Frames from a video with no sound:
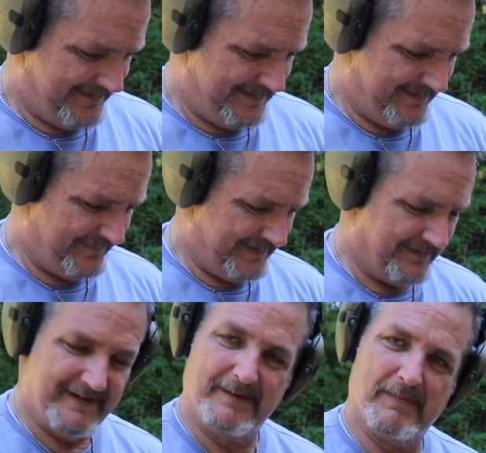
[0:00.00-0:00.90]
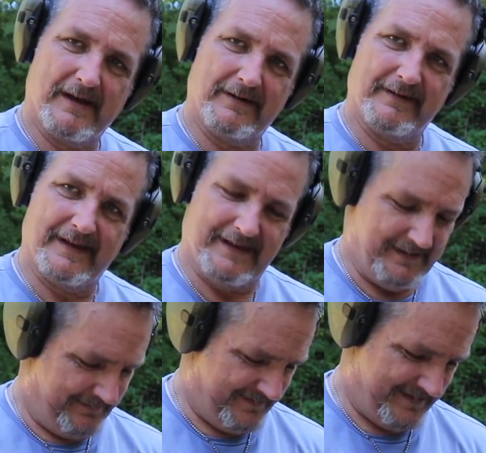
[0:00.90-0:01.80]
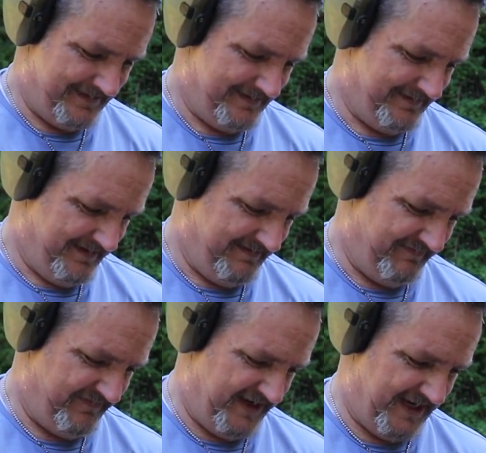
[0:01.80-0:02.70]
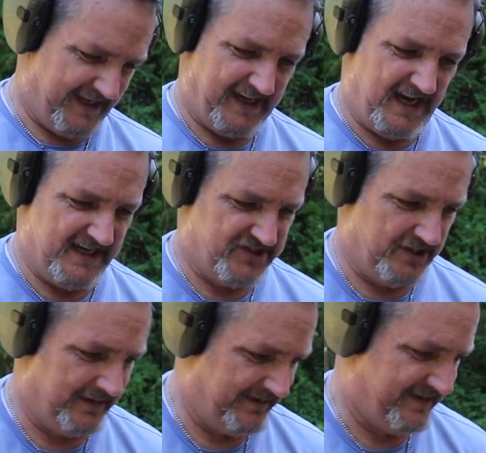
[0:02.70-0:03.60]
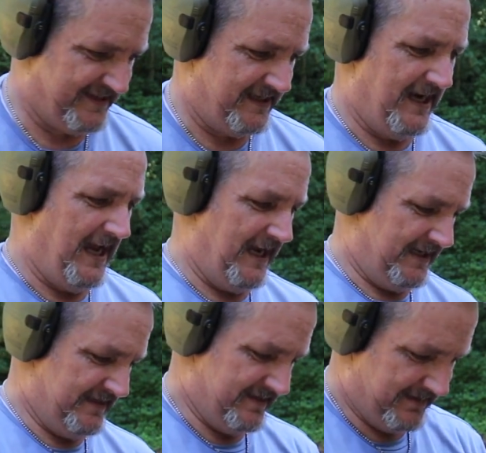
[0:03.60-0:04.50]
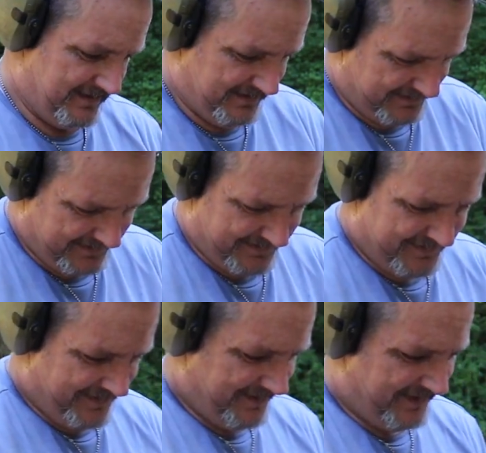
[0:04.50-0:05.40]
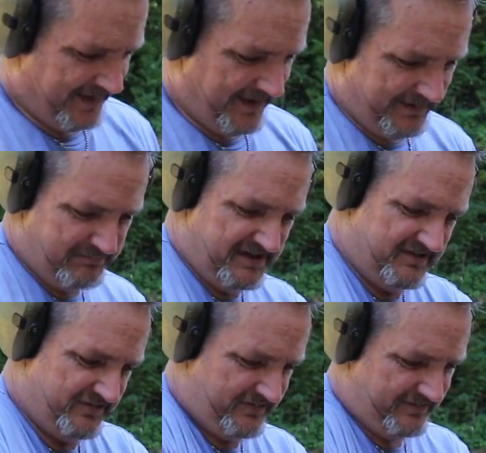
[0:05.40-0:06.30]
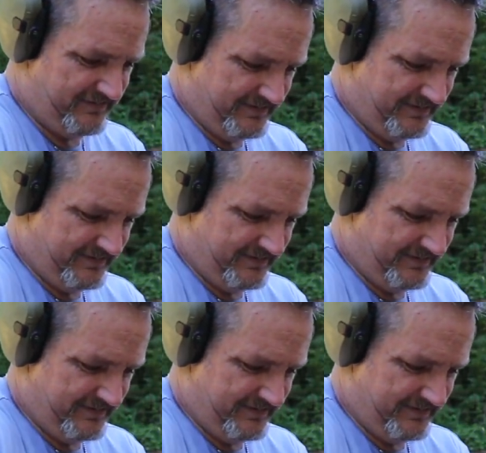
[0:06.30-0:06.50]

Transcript: See if they're any better than the weak Russian slugs. Garbage.